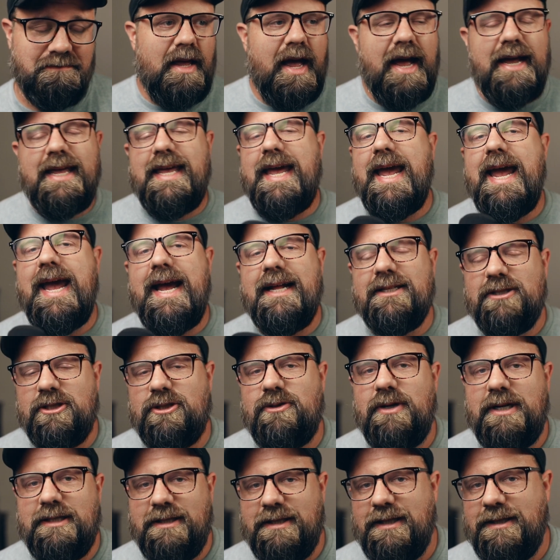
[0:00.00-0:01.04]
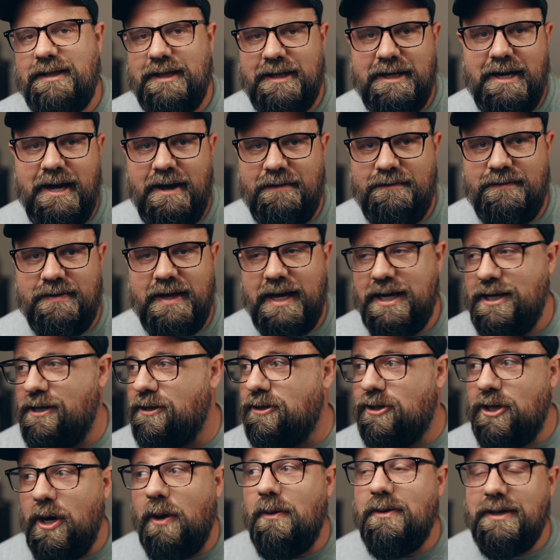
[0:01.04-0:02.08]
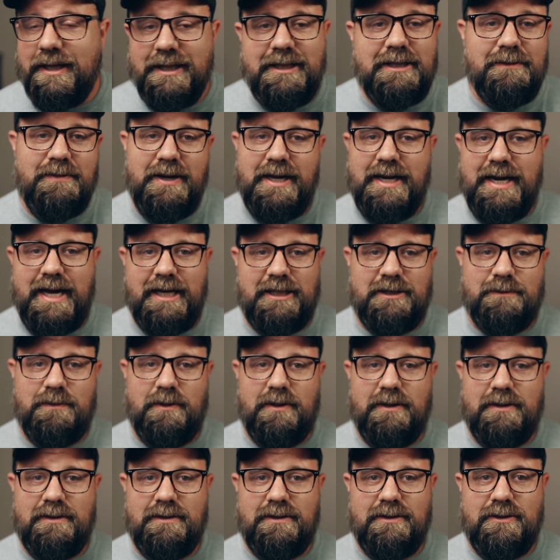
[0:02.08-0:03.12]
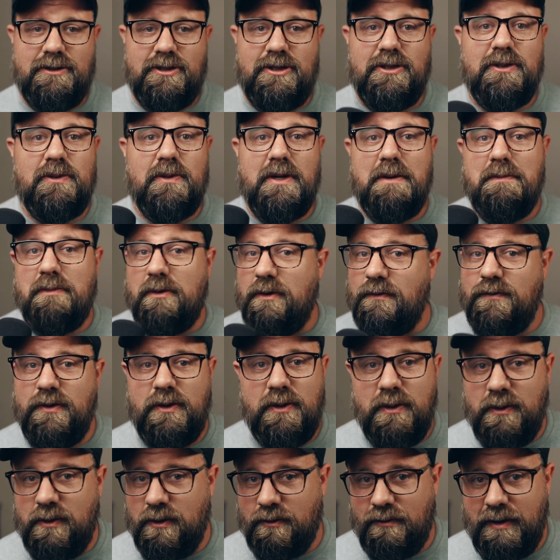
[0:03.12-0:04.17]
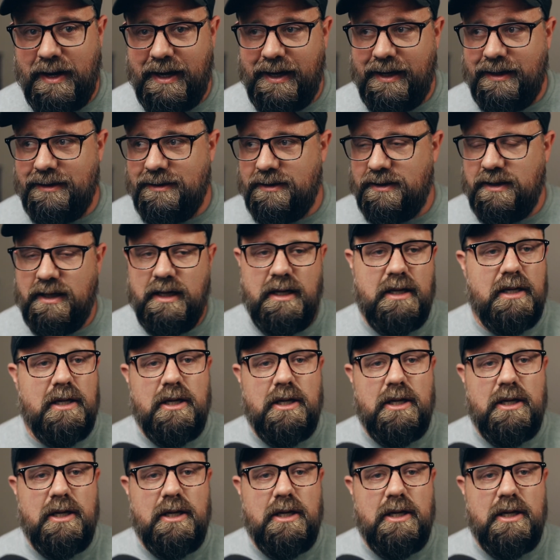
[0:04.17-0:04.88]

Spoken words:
I can't stress this enough that you don't need to be an expert to improve your Google rankings.